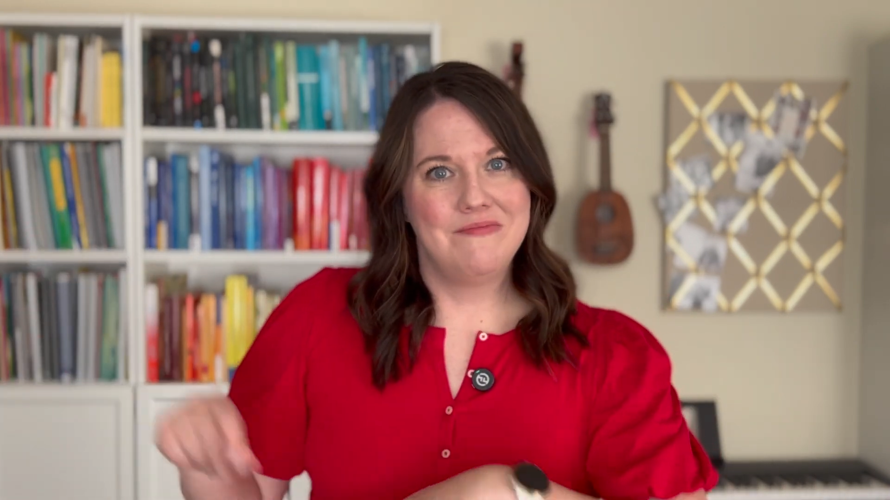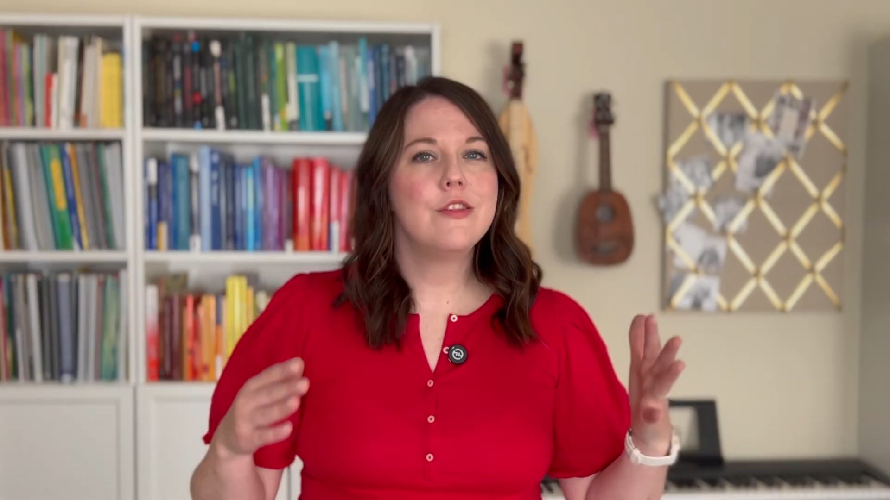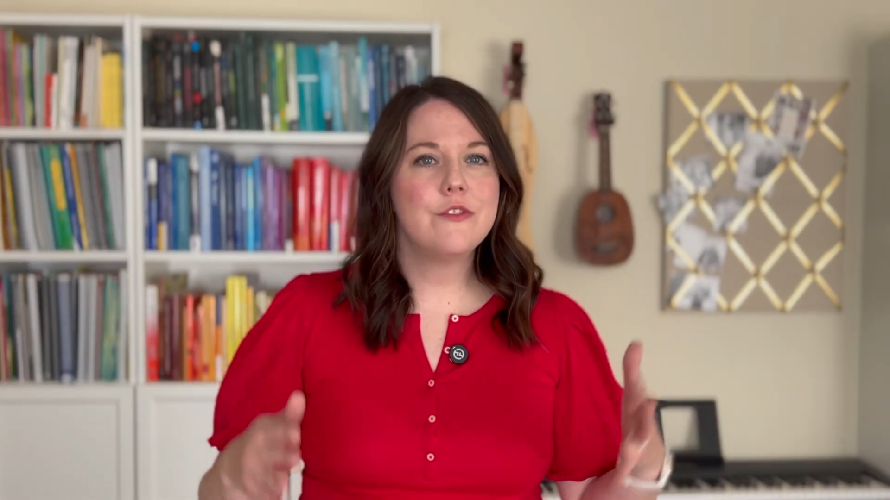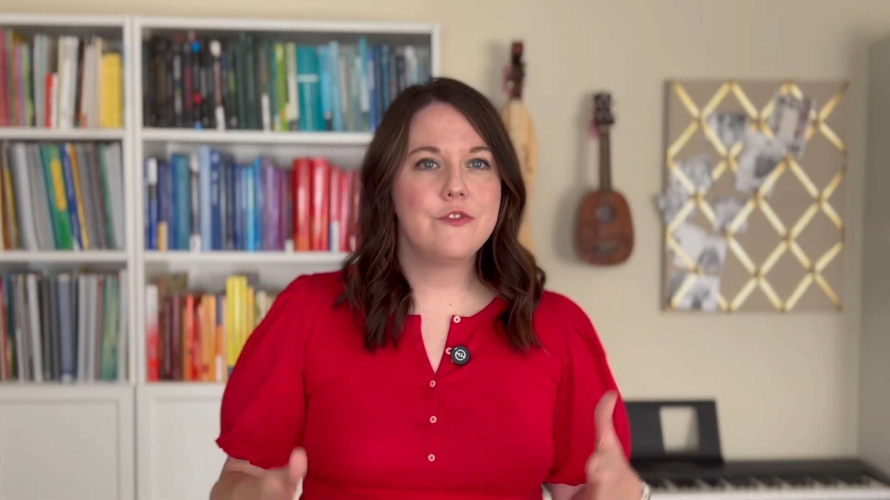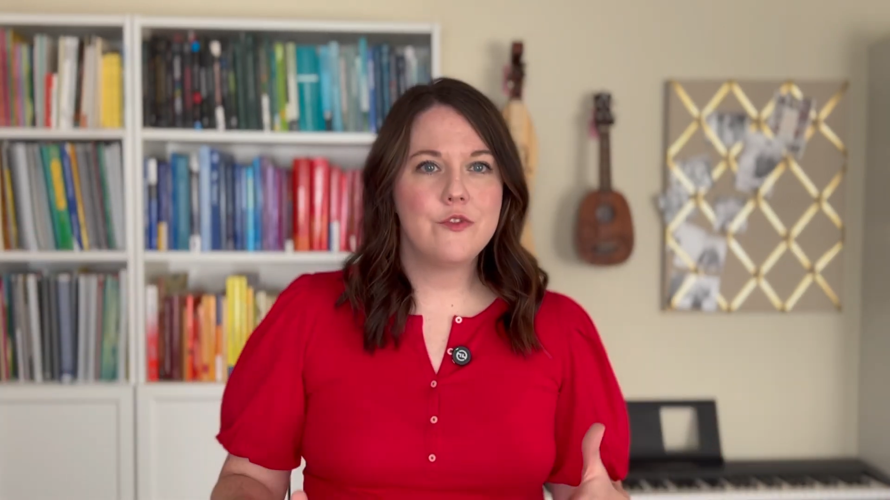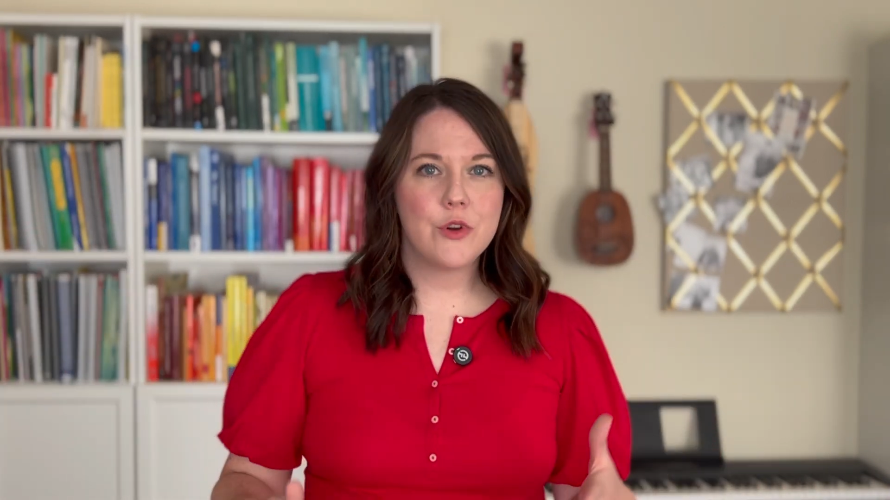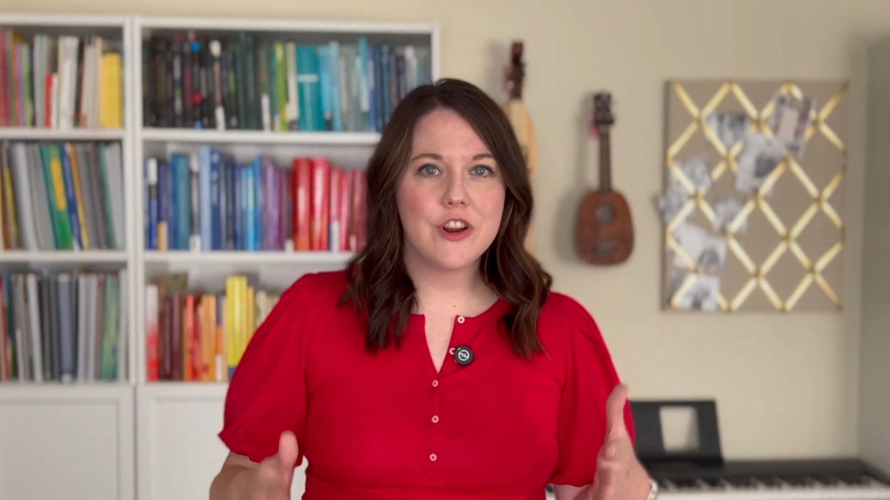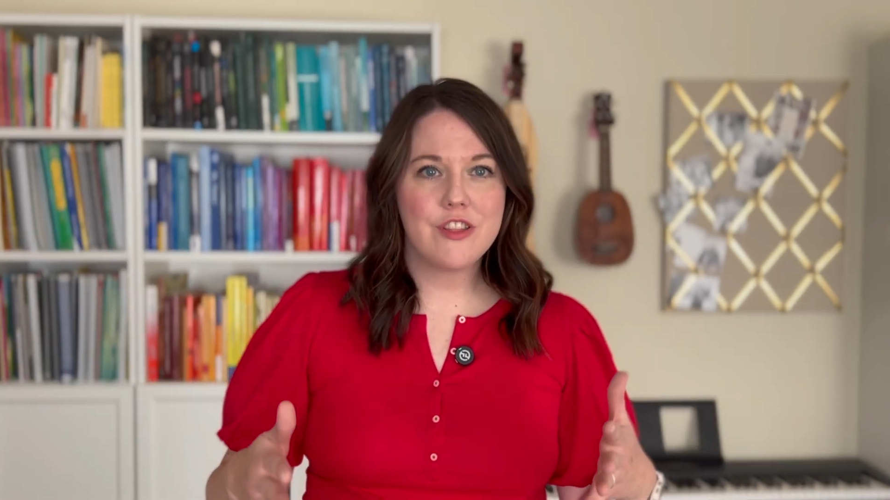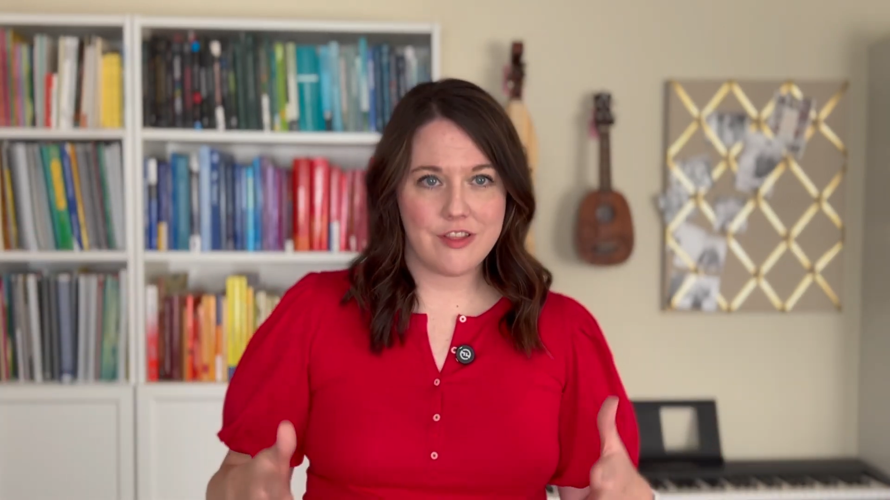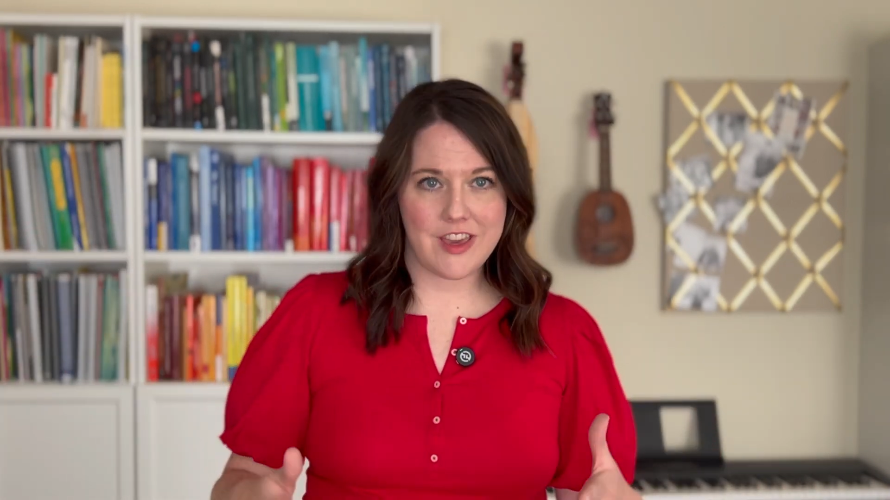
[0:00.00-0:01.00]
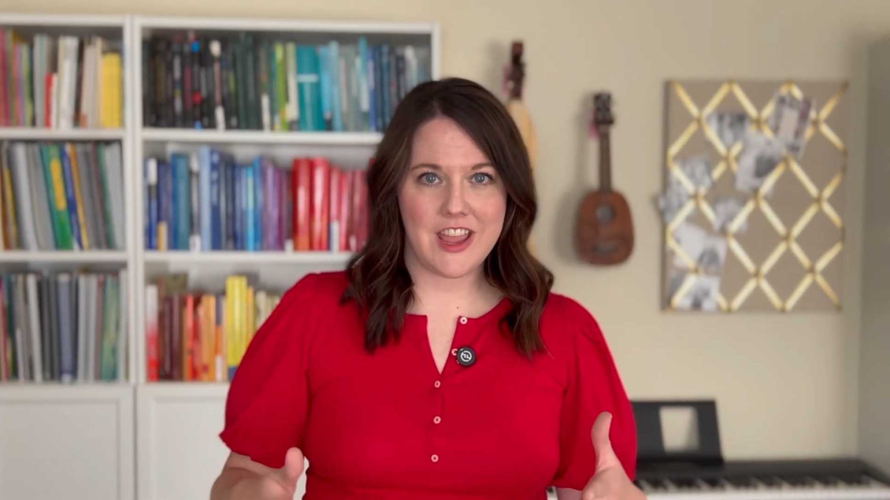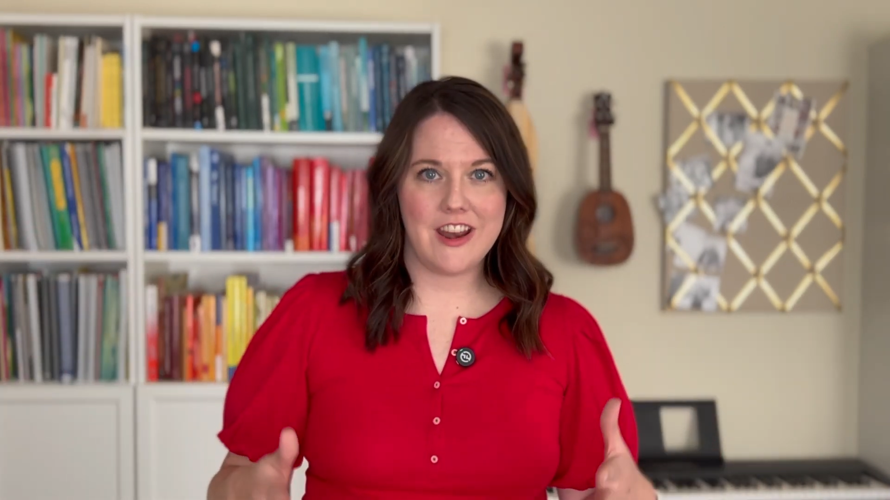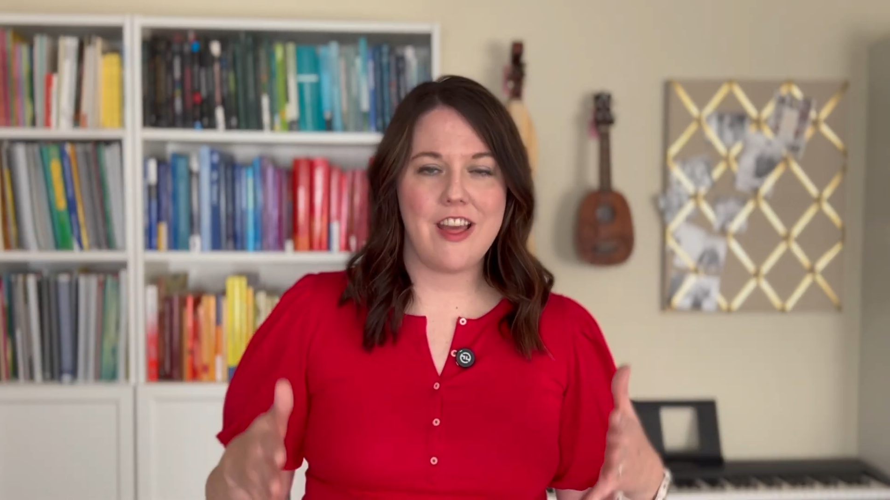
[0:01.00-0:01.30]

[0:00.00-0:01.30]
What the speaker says: The fourth thing